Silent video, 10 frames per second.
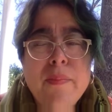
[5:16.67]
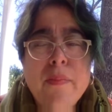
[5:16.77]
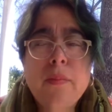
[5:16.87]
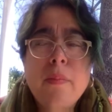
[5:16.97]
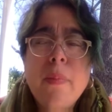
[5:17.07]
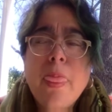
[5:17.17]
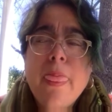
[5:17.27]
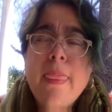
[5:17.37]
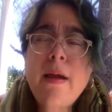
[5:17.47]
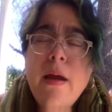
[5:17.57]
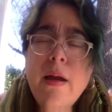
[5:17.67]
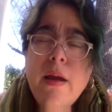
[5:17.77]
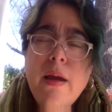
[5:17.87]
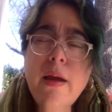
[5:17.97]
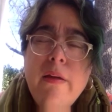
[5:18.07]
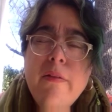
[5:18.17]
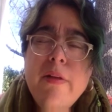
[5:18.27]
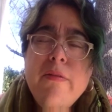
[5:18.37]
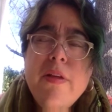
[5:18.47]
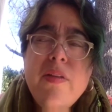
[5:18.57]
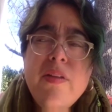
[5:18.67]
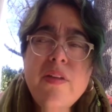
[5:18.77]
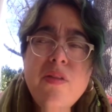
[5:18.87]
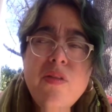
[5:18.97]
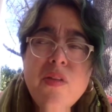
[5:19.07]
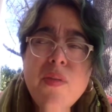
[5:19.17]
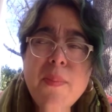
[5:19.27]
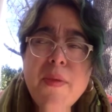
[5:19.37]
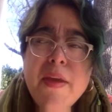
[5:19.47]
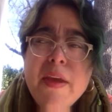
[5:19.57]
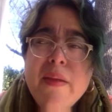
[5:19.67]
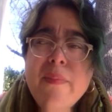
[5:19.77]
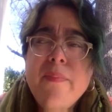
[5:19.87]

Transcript: I want to read to you just a bit